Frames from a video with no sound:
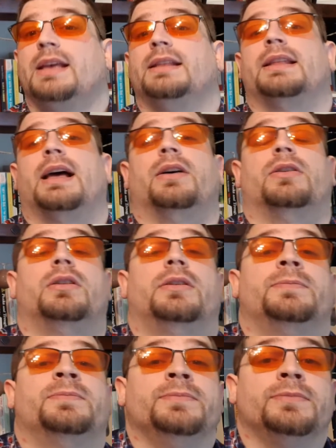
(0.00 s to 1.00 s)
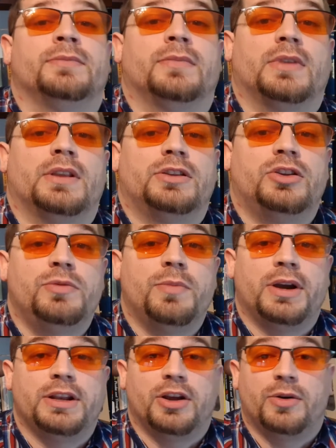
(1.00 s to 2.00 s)
Now, you
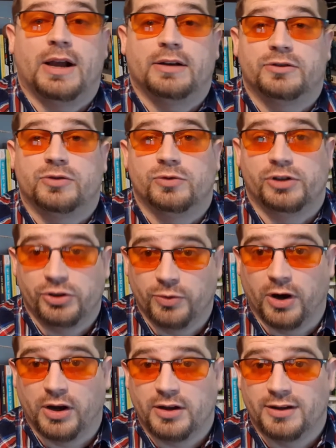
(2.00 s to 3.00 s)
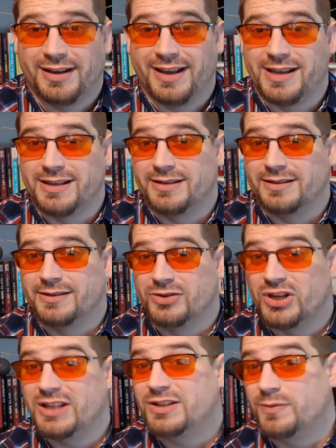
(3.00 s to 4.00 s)
might know how tall you are in
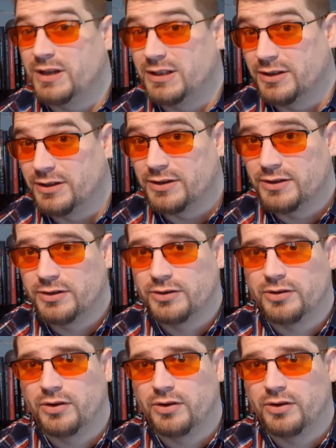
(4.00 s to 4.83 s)
centimetres,